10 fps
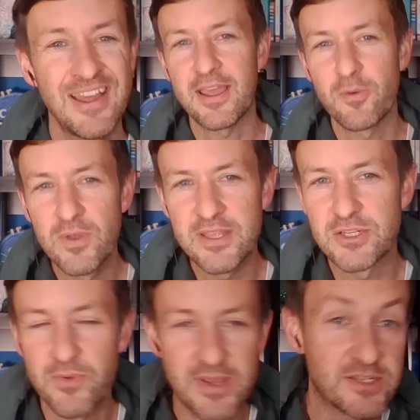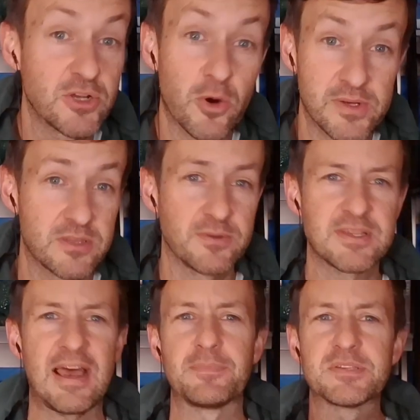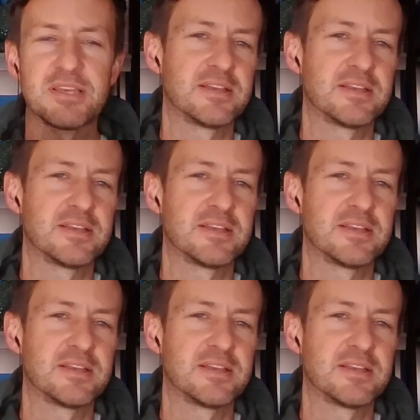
I really don't need to go into those apps.